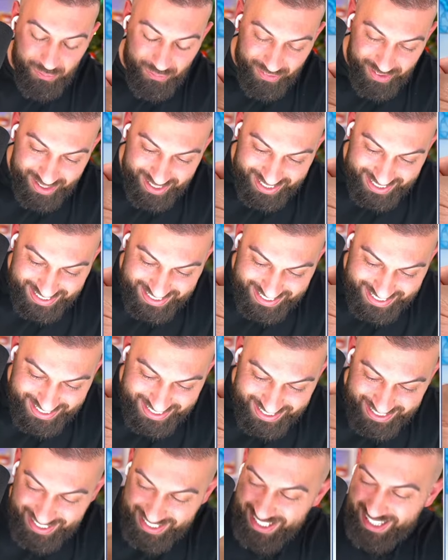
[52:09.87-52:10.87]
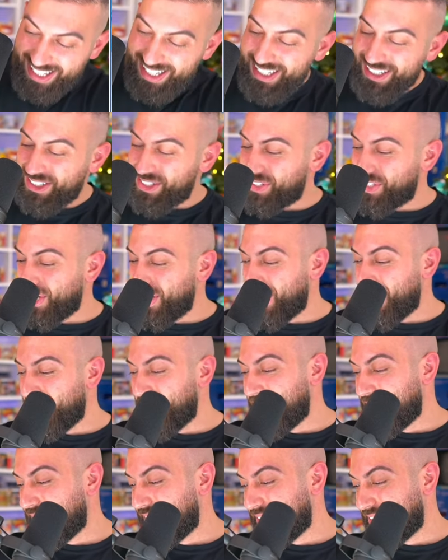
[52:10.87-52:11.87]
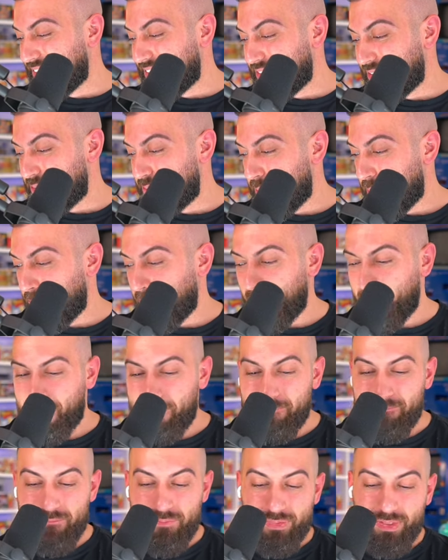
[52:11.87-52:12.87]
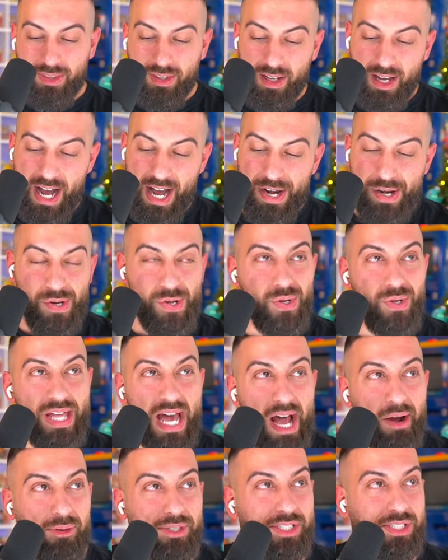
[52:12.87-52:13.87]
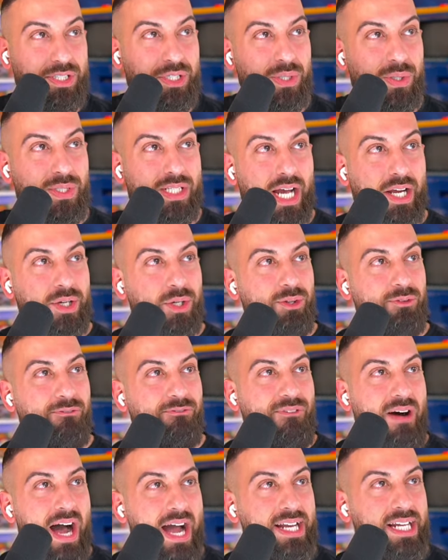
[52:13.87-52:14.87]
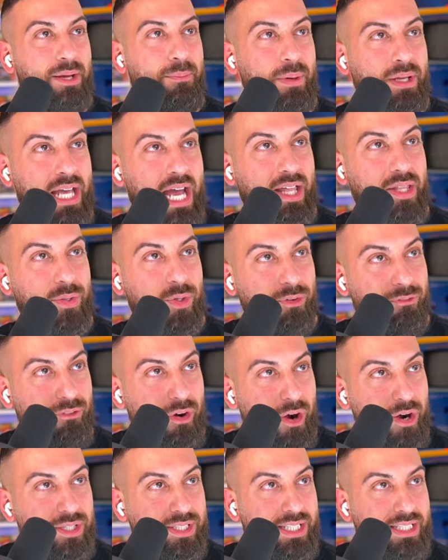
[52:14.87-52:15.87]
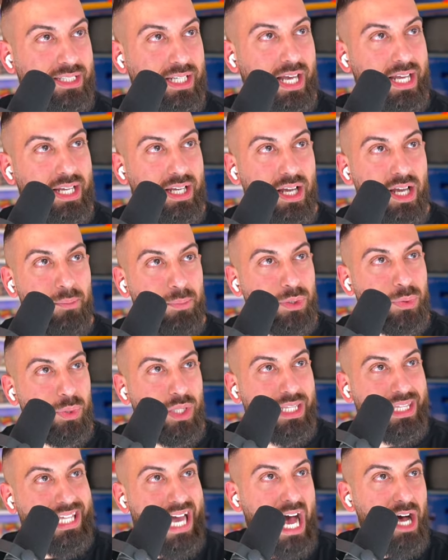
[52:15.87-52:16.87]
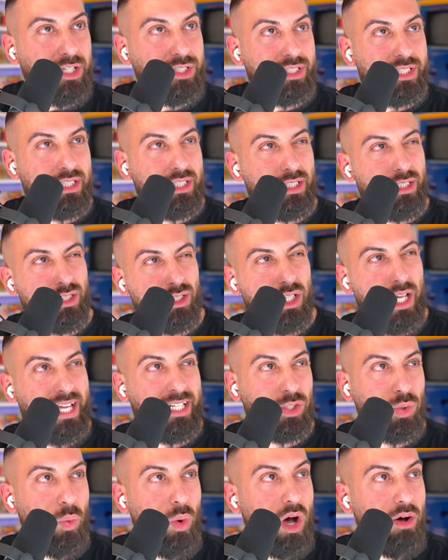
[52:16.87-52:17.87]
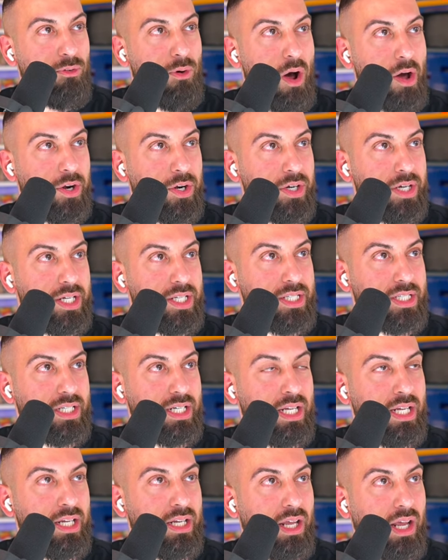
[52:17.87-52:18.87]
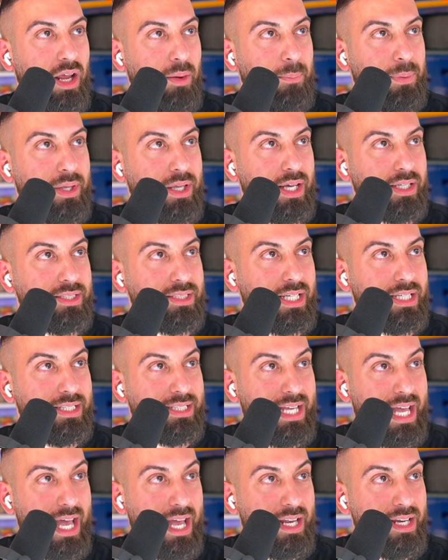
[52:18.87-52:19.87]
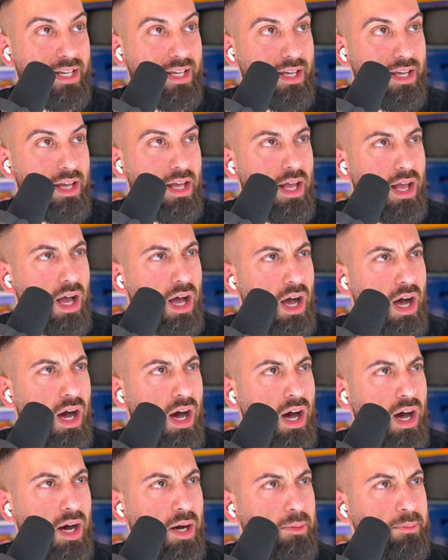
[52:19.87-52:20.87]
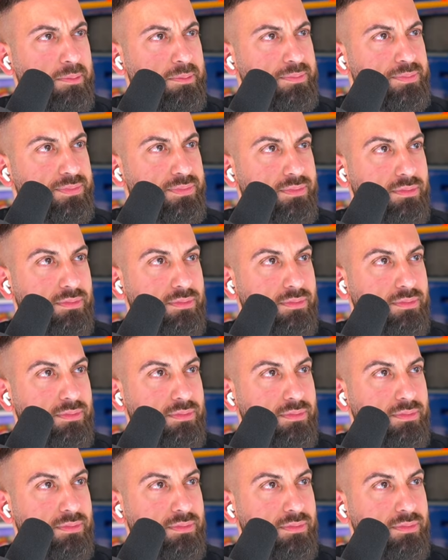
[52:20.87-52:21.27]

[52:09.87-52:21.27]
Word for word: what? Dude! I knew that was huge. I couldn't find it, but yeah, the reverse is like between a thousand and, and 1200 ish in a PSA 10. Um,